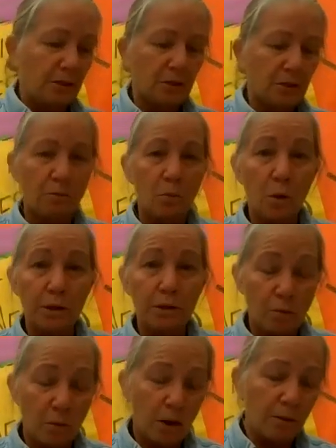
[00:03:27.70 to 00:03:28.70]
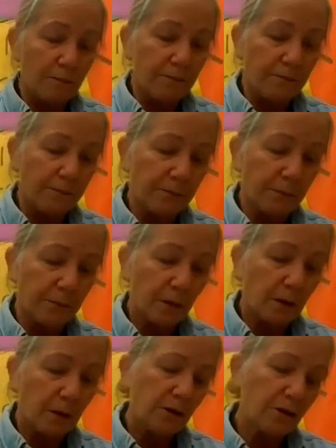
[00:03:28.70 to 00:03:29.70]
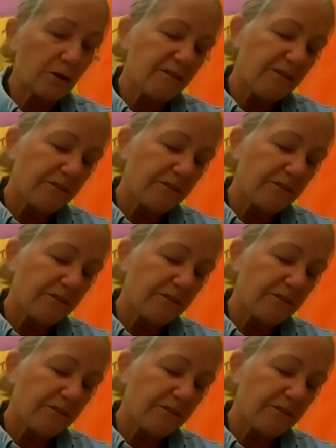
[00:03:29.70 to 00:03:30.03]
some more as well. You can